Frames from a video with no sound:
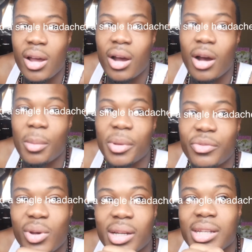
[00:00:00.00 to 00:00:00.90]

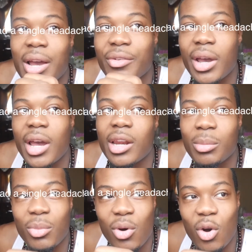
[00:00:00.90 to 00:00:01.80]
If you guys have any
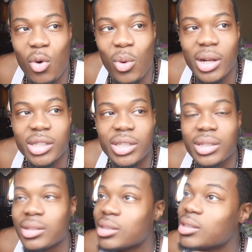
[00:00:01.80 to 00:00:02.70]
more
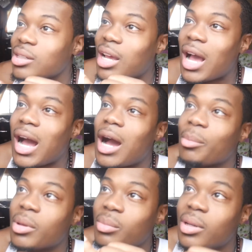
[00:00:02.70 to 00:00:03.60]
questions,
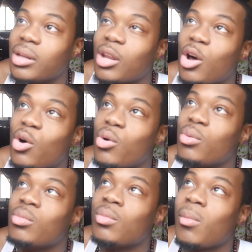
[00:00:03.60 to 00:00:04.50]
comment
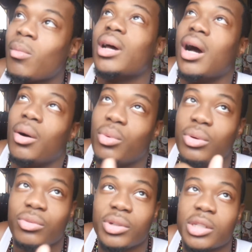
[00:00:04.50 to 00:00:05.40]
below. I
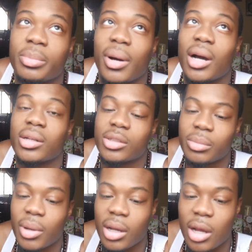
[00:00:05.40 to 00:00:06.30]
will respond
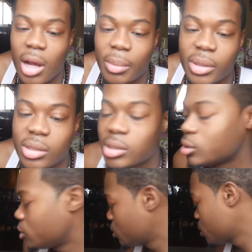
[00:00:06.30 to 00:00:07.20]
to my
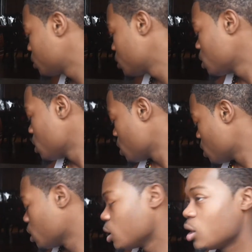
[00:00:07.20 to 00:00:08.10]
comments.
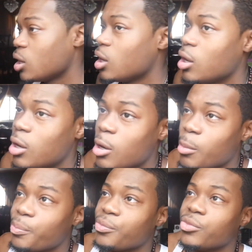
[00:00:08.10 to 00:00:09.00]

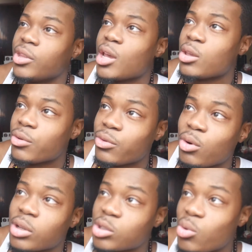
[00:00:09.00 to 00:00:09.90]
Thank you
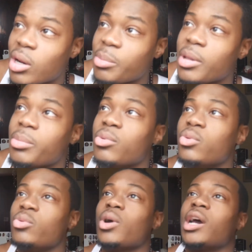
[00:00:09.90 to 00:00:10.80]
for all the 20 people
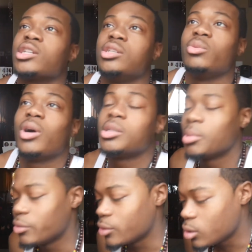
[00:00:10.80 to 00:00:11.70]
who actually watch
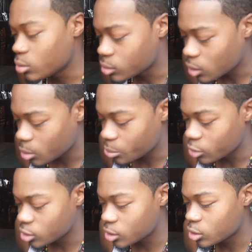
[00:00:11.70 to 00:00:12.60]
my videos. I
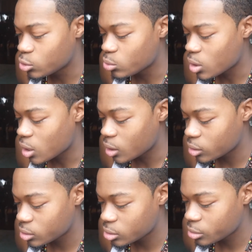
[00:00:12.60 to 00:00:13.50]
appreciate you
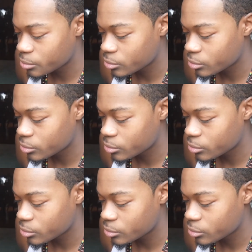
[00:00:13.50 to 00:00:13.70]
guys.